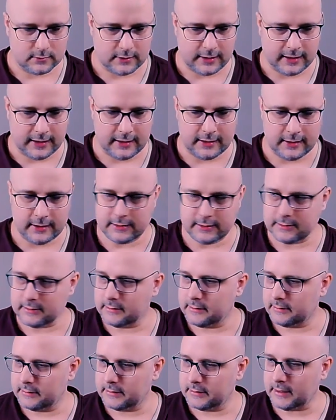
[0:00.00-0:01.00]
And
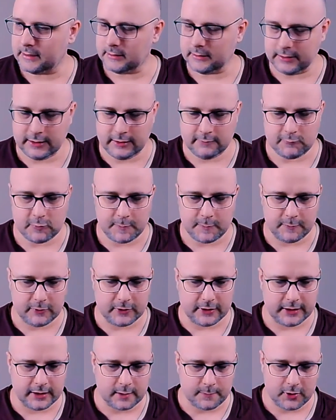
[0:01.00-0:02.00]
Dudley will be
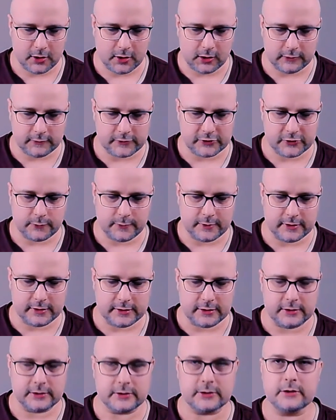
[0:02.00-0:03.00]
playing Apollo's twin
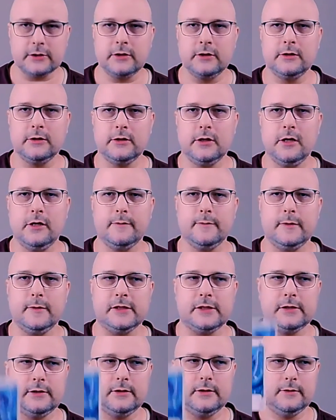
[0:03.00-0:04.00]
sister,
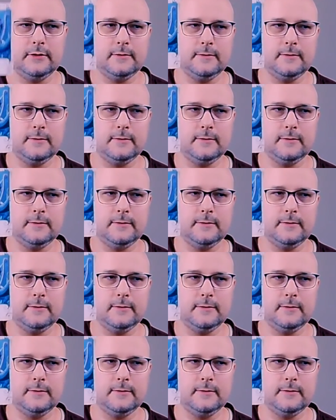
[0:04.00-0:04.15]
Artemis.